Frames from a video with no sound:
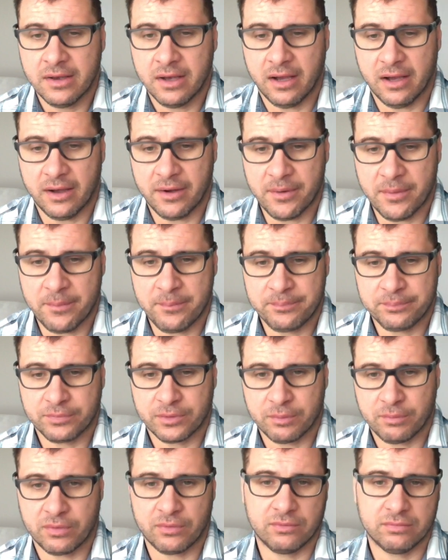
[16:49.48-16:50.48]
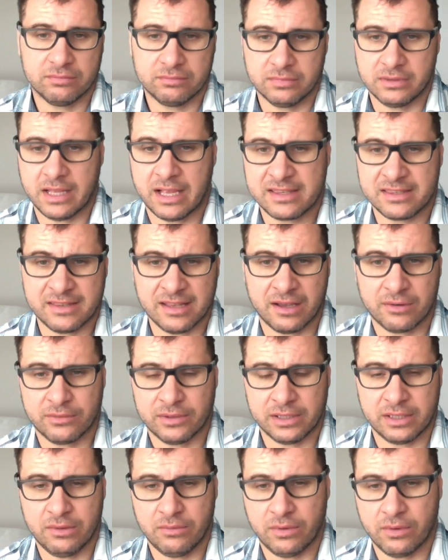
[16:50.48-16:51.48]
Um, but that's not
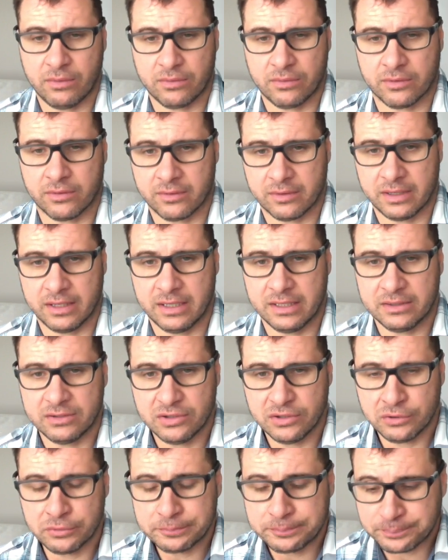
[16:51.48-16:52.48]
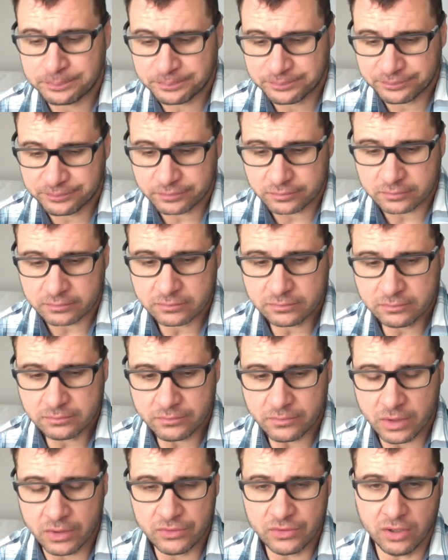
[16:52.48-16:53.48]
really what we're into.
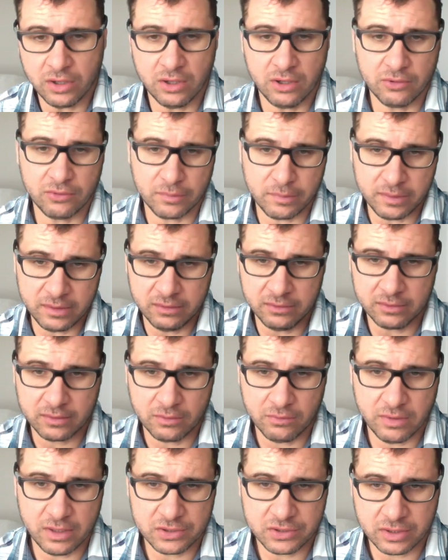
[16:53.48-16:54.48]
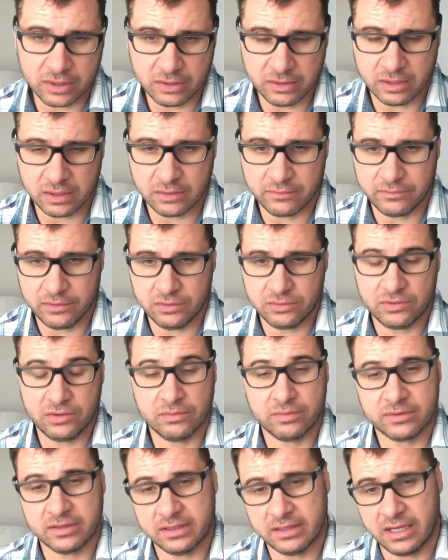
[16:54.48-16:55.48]
So we've been look, watching a lot of
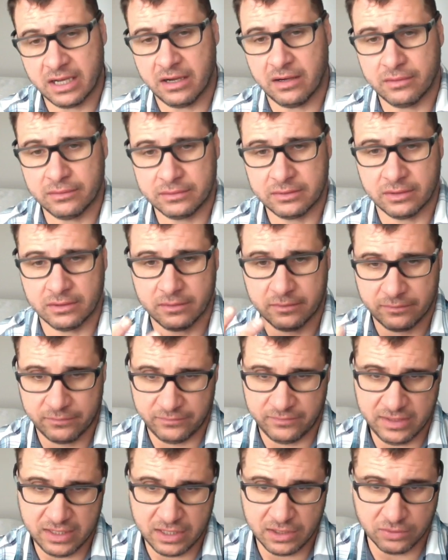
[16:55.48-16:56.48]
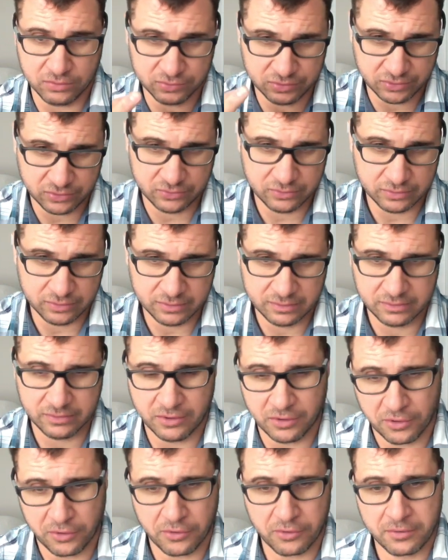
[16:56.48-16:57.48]
YouTubes, and now the videos
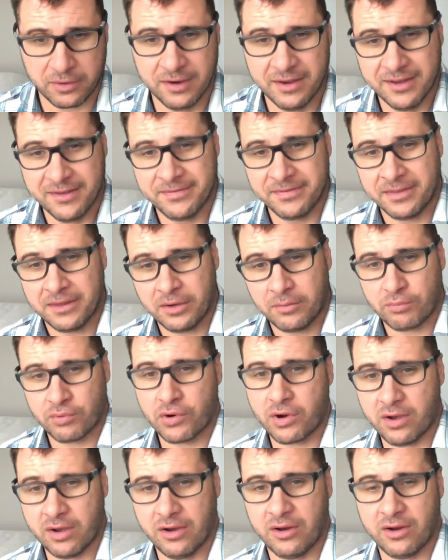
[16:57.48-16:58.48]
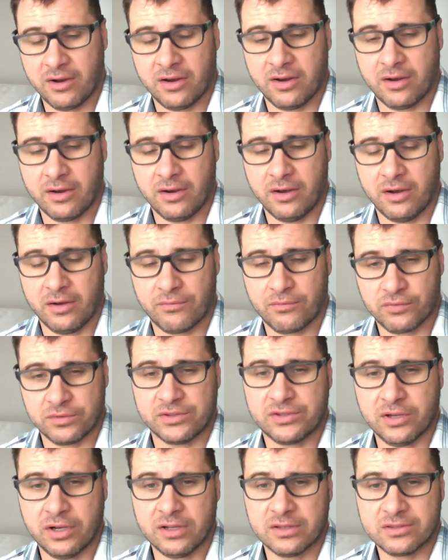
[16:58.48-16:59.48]
are pro, uh, uh,
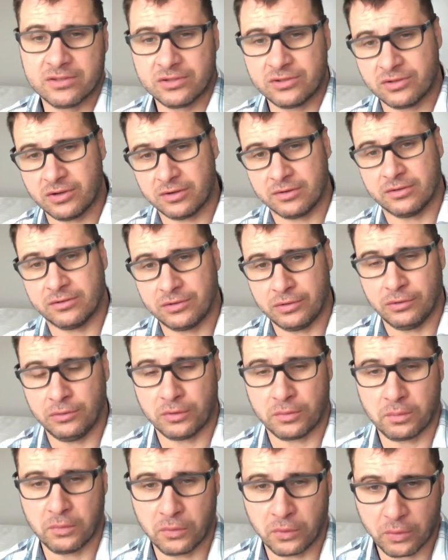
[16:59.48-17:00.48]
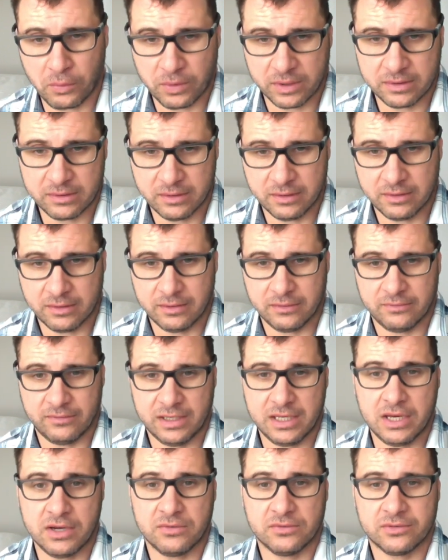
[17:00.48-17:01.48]
results start to look more what the
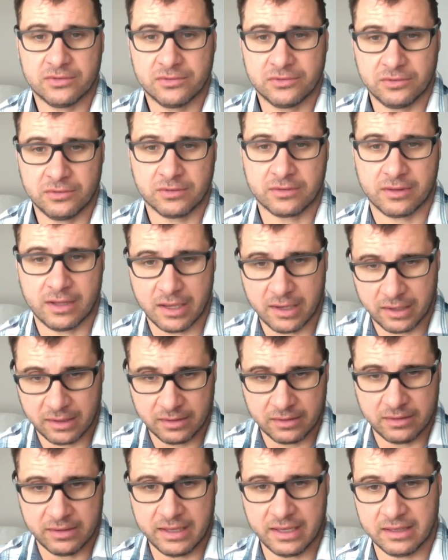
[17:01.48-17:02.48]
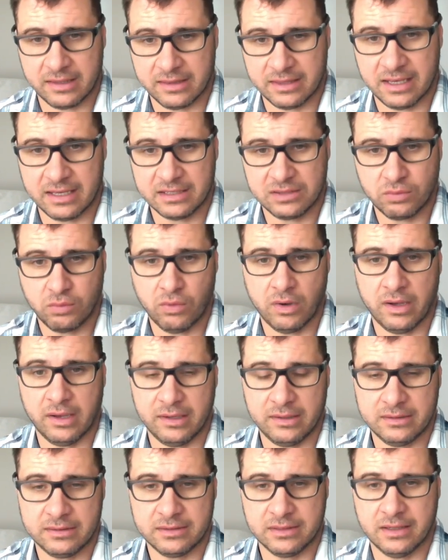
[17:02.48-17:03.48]
videos took like ni- nice
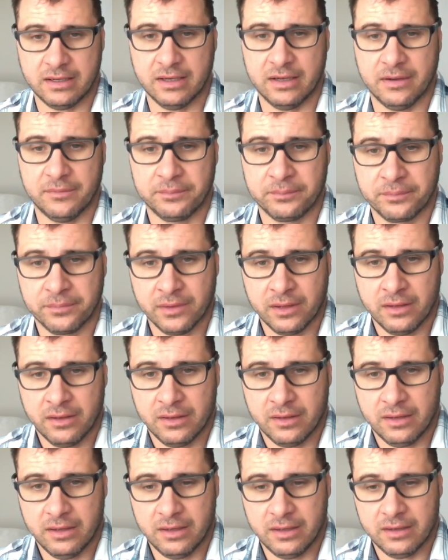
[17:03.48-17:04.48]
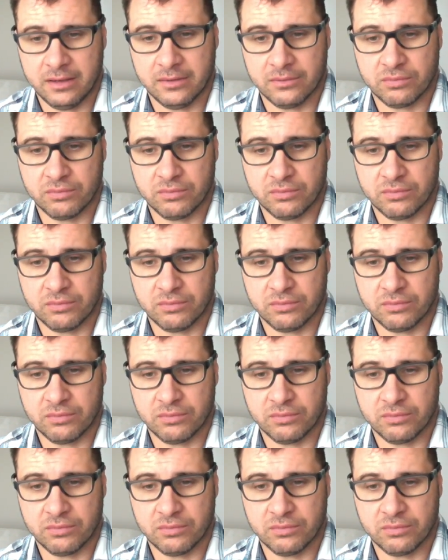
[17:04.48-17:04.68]
white uh, uh,